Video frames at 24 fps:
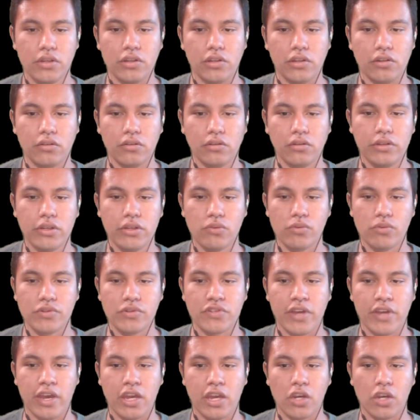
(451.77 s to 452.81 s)
Italy
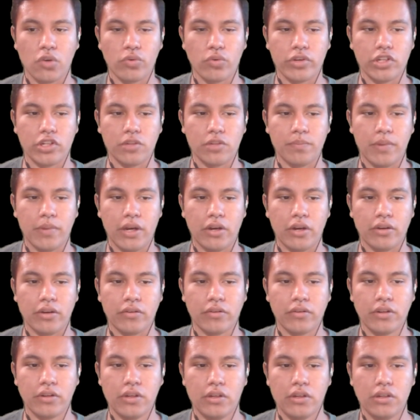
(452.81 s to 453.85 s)
was angry
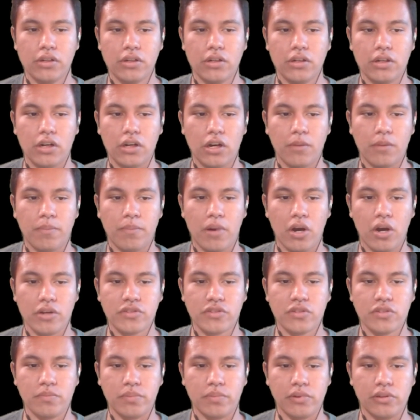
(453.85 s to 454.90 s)
about a
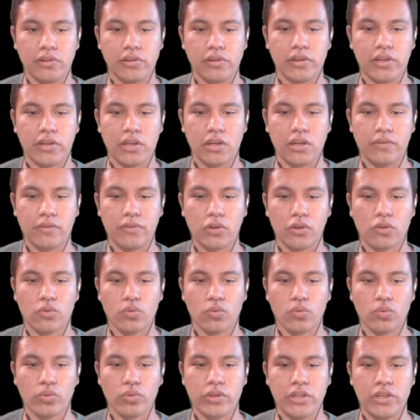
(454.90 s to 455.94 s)
possibility of a
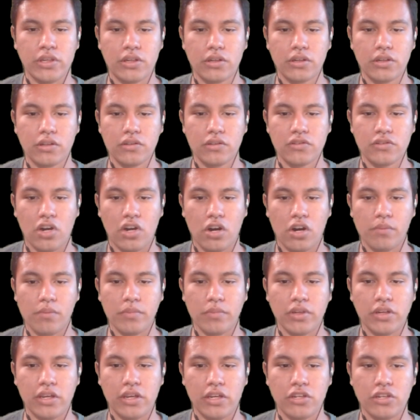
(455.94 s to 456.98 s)
Greek
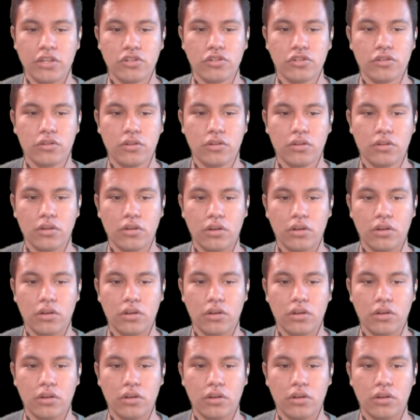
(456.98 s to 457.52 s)
domination